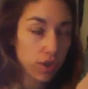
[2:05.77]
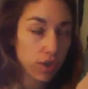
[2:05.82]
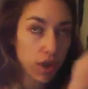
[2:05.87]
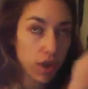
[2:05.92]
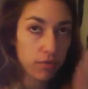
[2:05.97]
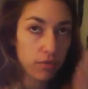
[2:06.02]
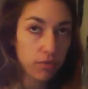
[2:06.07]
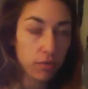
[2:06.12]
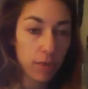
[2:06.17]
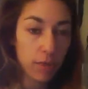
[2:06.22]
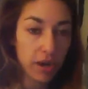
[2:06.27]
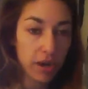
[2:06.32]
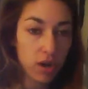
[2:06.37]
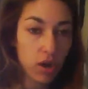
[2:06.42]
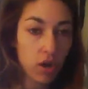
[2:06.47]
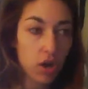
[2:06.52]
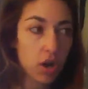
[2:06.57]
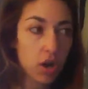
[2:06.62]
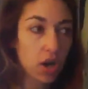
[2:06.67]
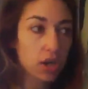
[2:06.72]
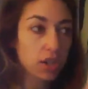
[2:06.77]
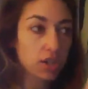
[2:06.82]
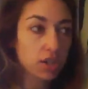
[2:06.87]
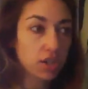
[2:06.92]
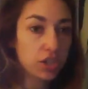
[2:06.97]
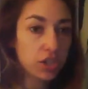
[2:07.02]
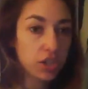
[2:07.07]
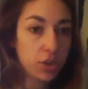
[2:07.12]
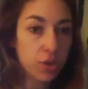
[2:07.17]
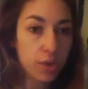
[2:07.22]
for my car
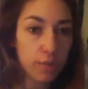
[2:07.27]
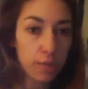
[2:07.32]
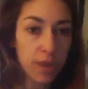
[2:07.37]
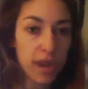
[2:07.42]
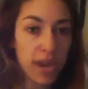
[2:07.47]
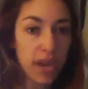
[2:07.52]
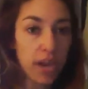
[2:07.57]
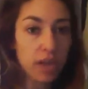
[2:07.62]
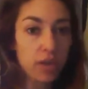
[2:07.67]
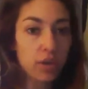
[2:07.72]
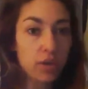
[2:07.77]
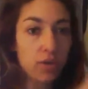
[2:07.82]
to a man